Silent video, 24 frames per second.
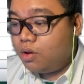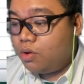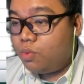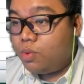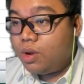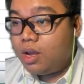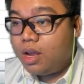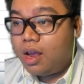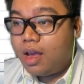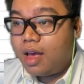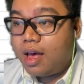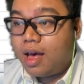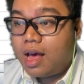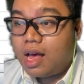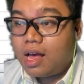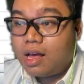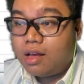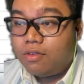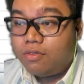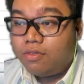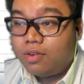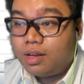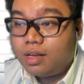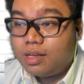we
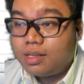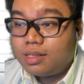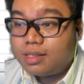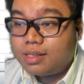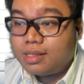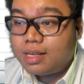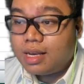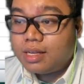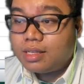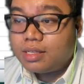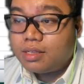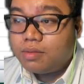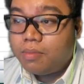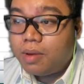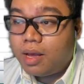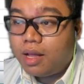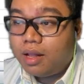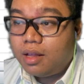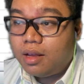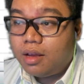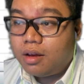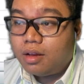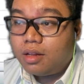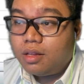have 6
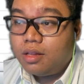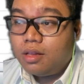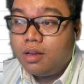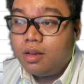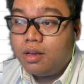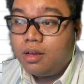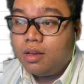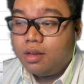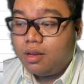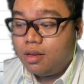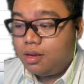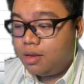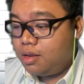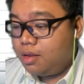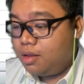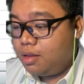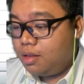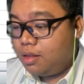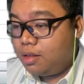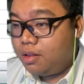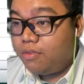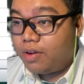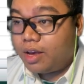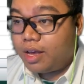million
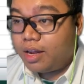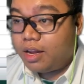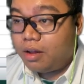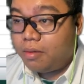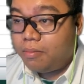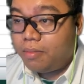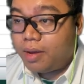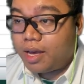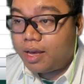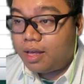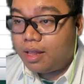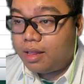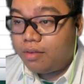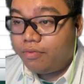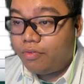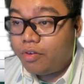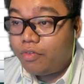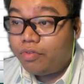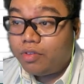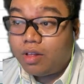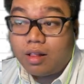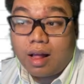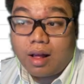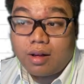divided by the
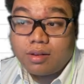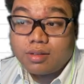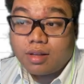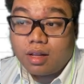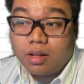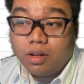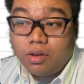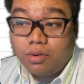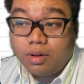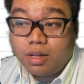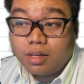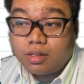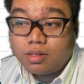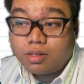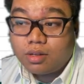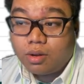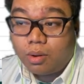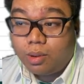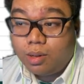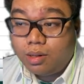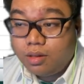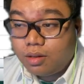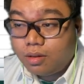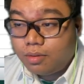50,000 units
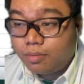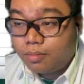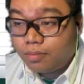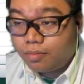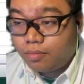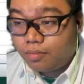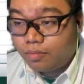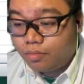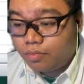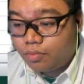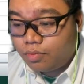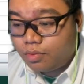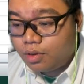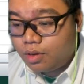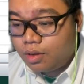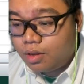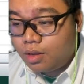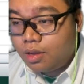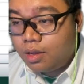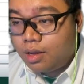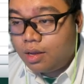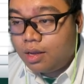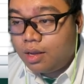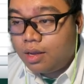sold.
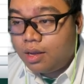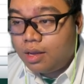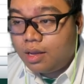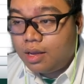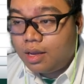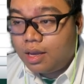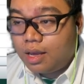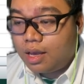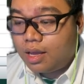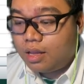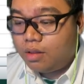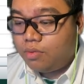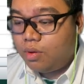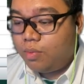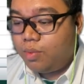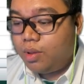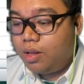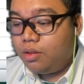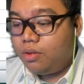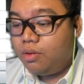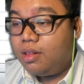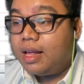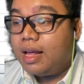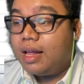And we
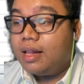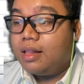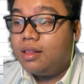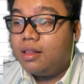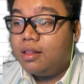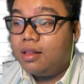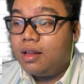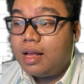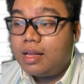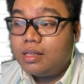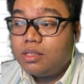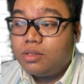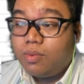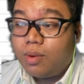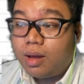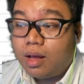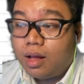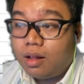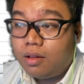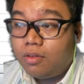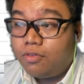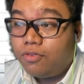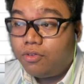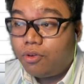will do that as
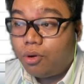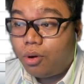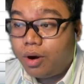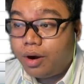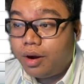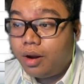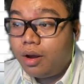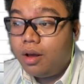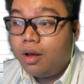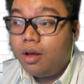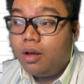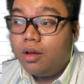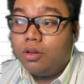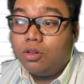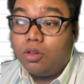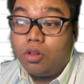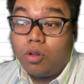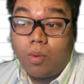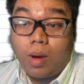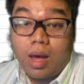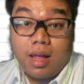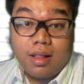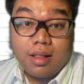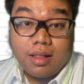well for
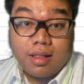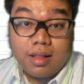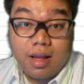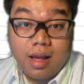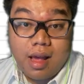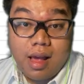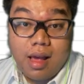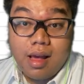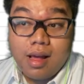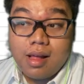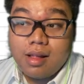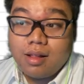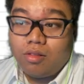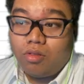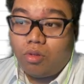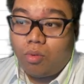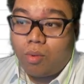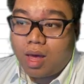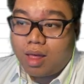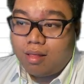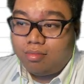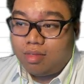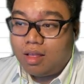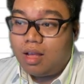
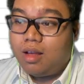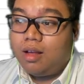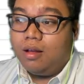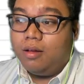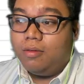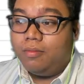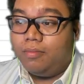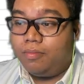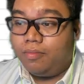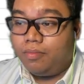2020.